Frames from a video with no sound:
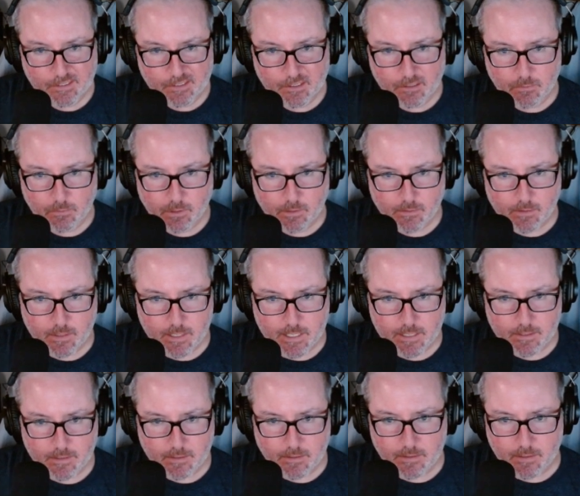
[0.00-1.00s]
What are
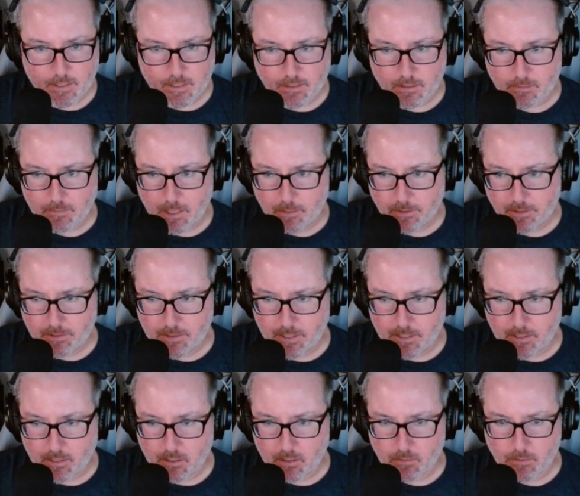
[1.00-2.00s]
these digits? Maybe we just need
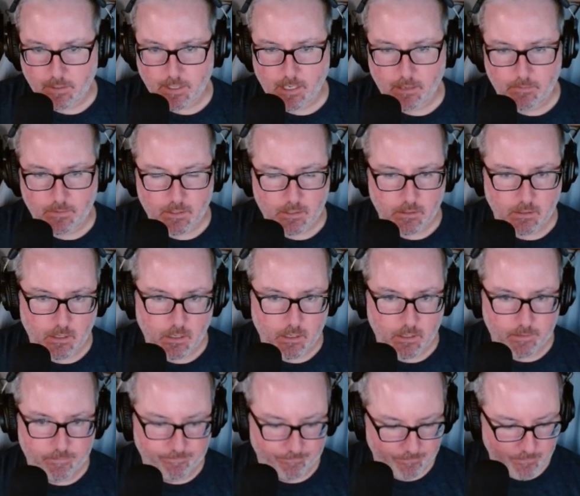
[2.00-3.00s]
to go down this
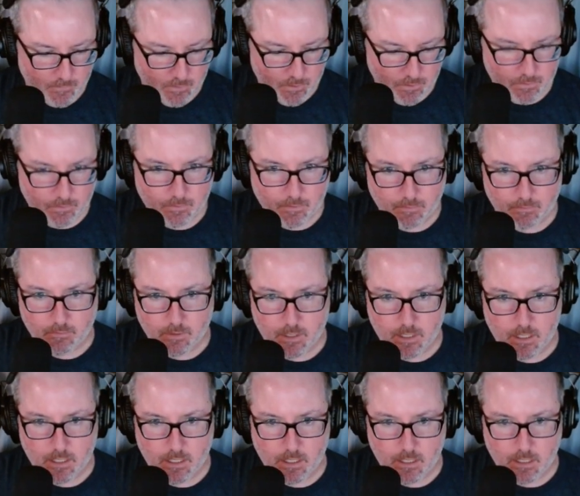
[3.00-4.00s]
line. two,
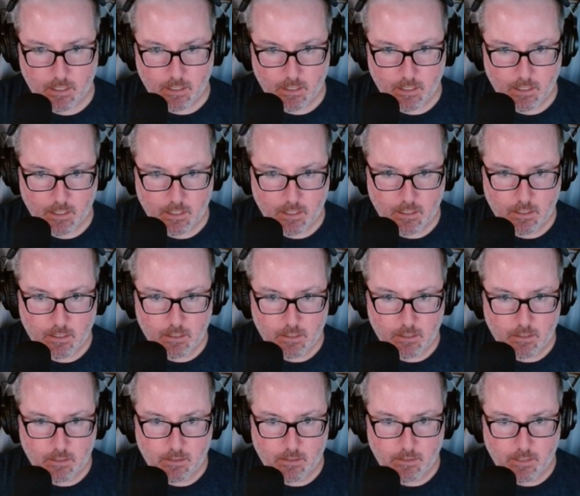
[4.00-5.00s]
three,
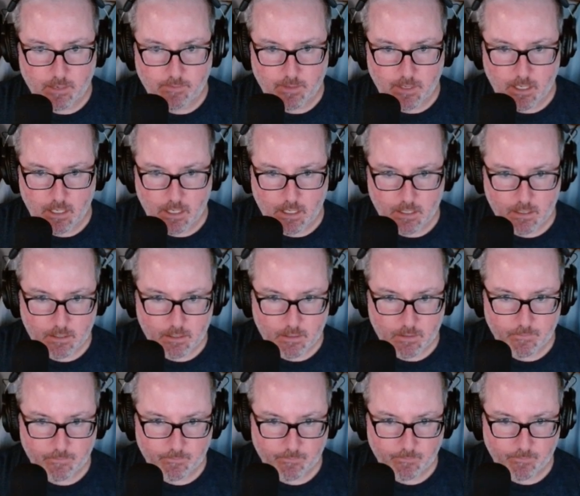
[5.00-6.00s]
seven, eight,
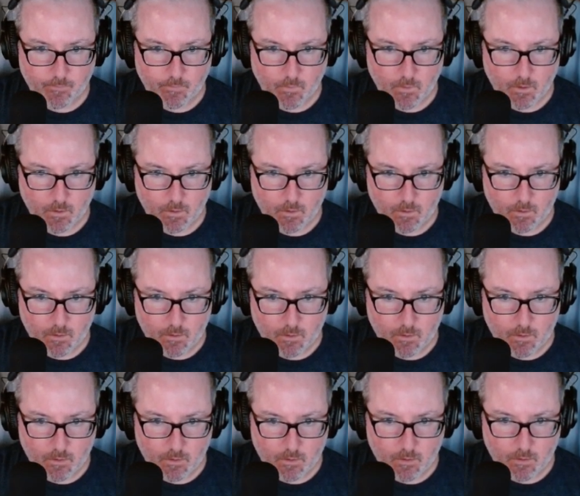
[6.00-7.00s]

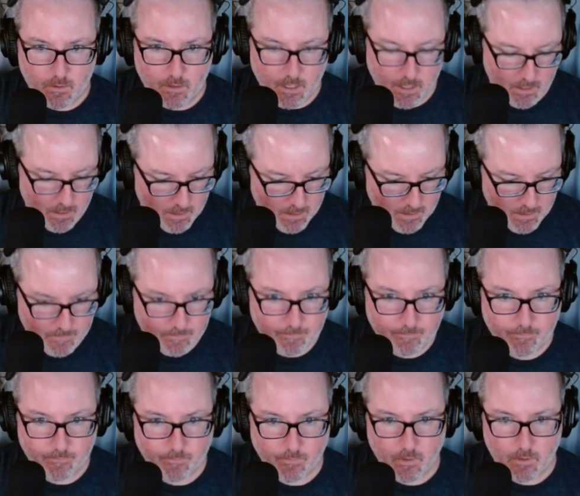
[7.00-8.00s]
and 9.
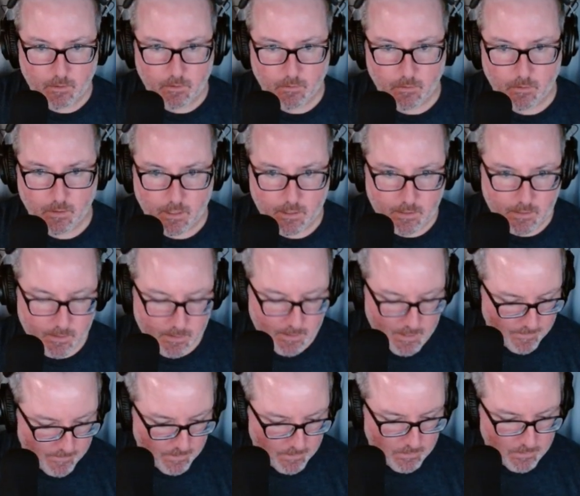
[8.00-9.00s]
You're not
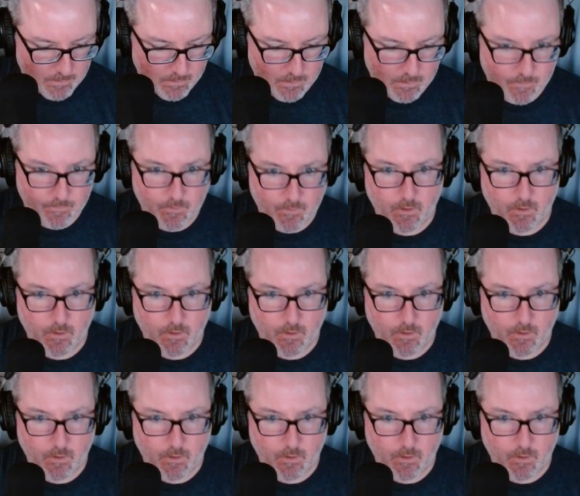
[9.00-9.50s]
7s.